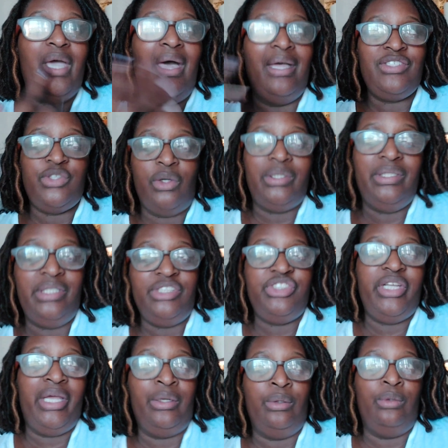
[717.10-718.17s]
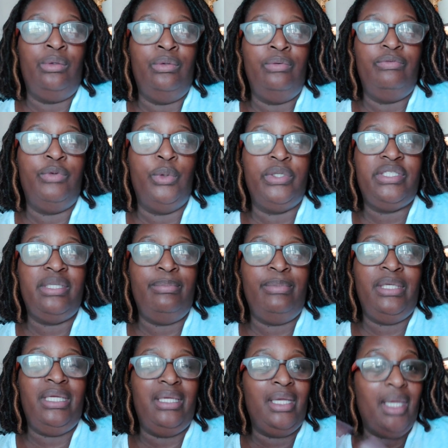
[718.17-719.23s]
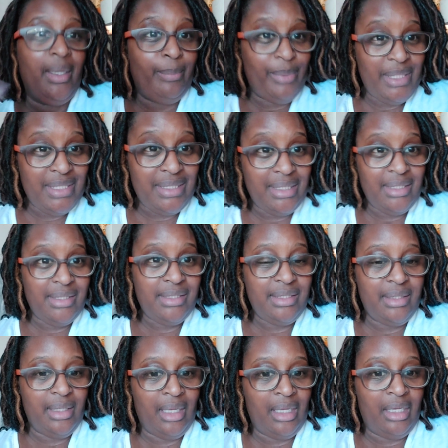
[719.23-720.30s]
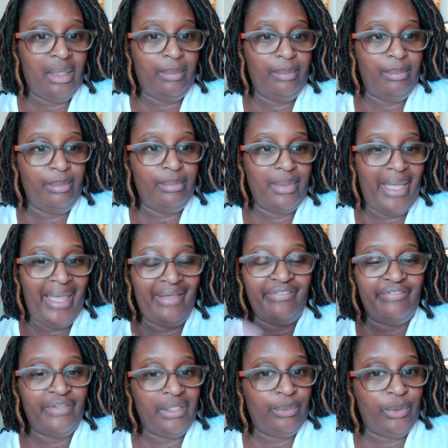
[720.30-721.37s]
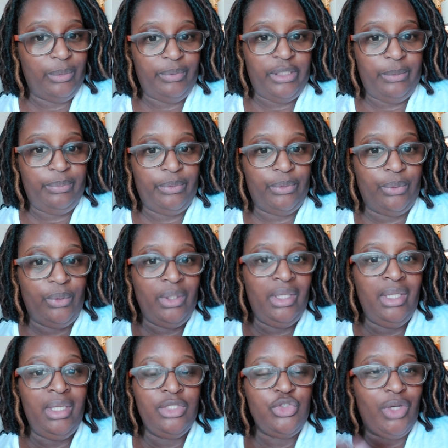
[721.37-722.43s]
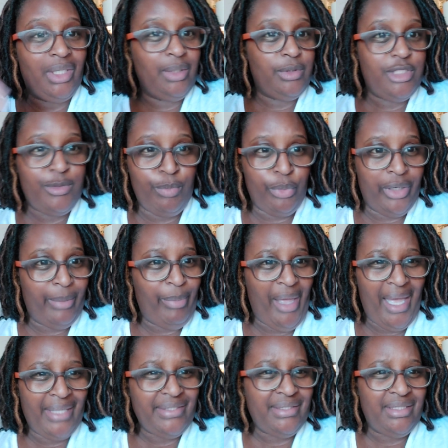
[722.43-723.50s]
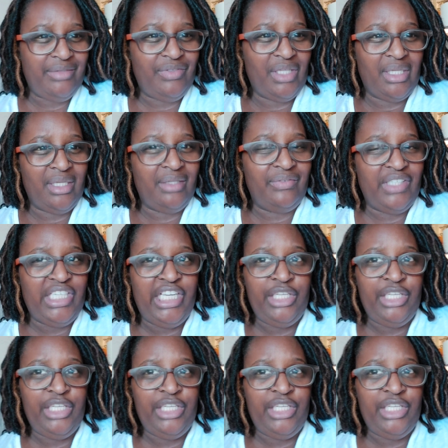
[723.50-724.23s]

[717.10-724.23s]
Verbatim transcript: I started this channel for it to be a business. Um, have fun with people, try to spread positive love and